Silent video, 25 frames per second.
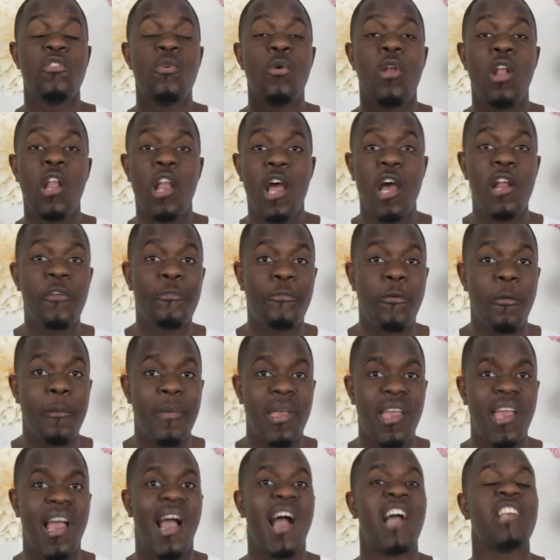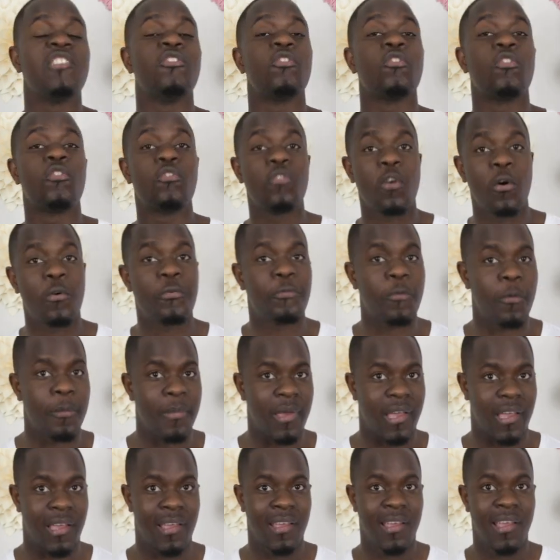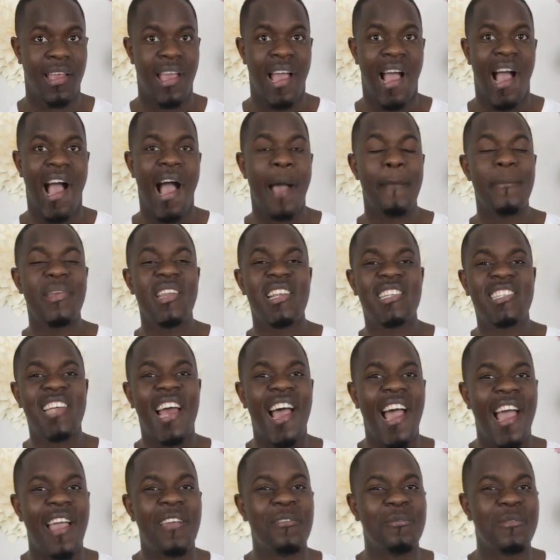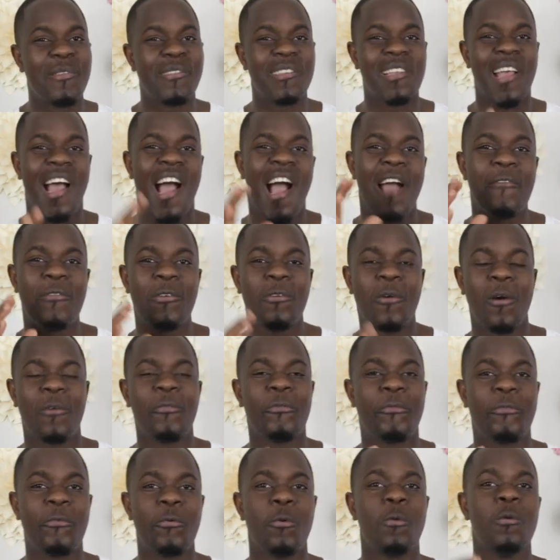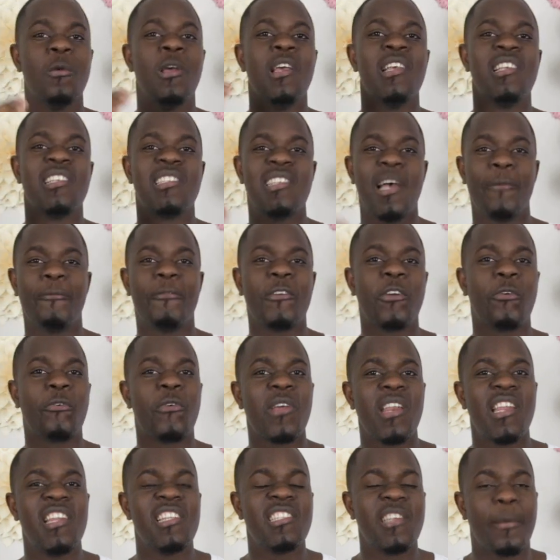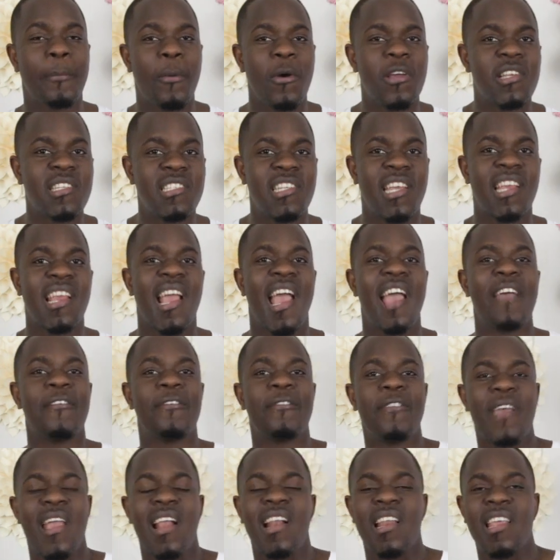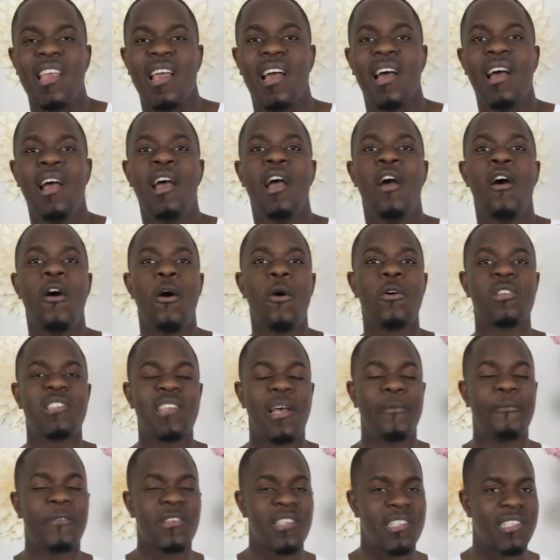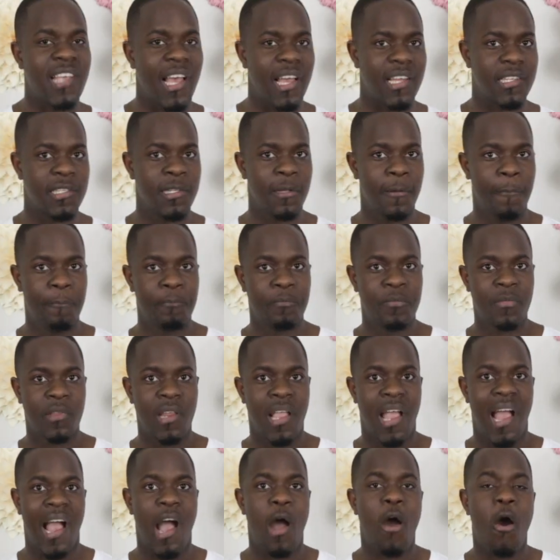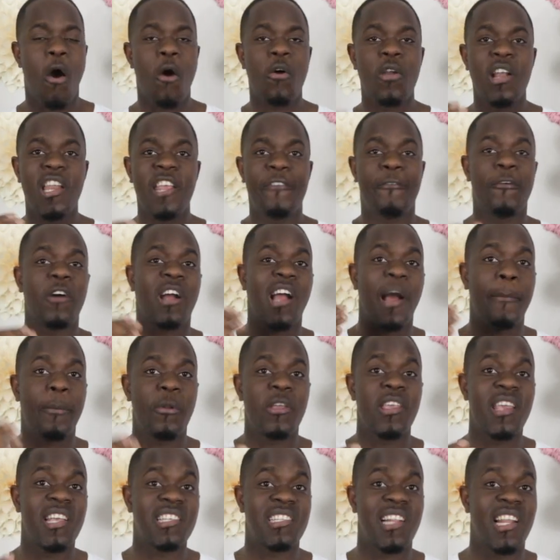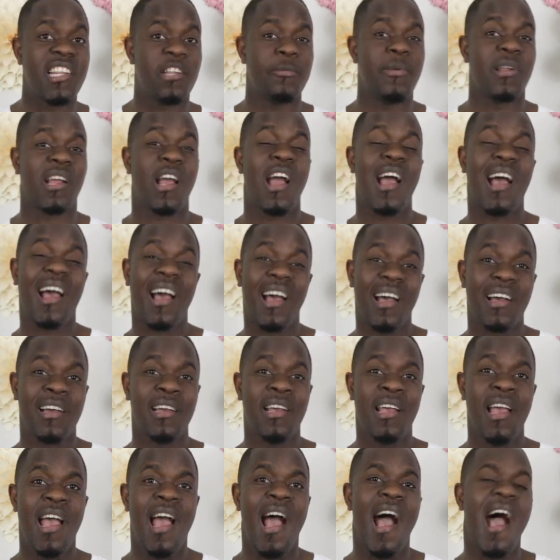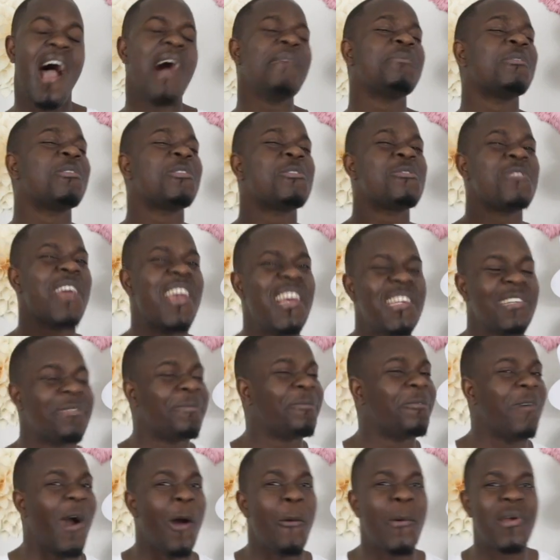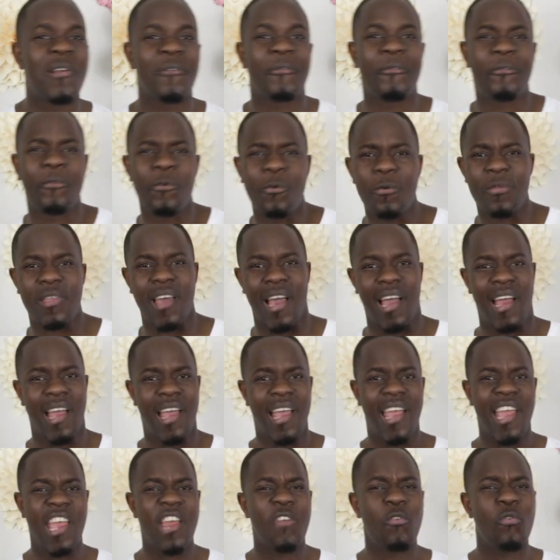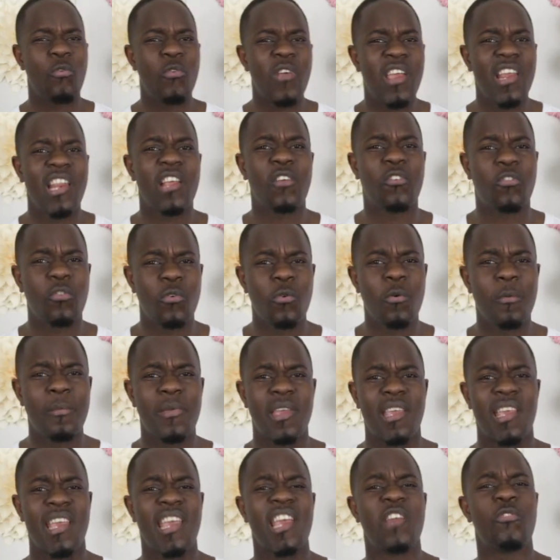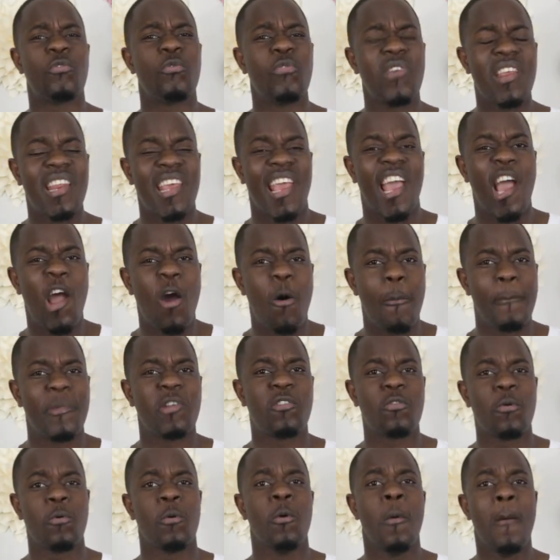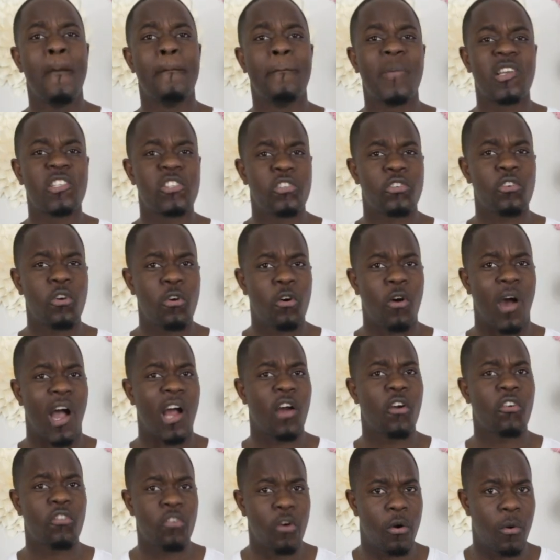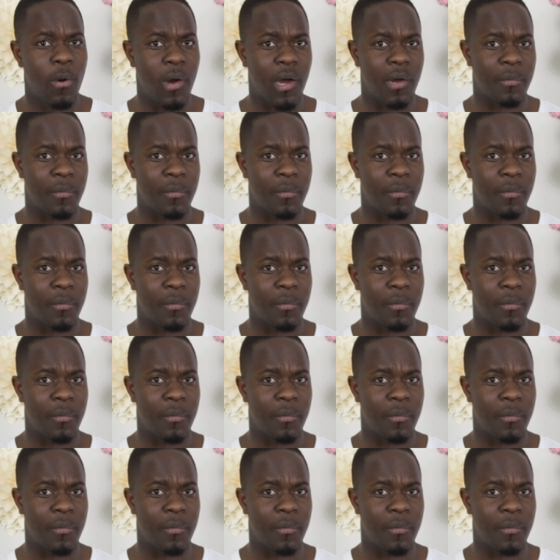you learn from it and you grow from it. How many times have you gone through something really disappointing, a failure or something sad? Only for a couple of years later, like, I'm grateful I went through that. It really grew me. It really helped me to mature and grow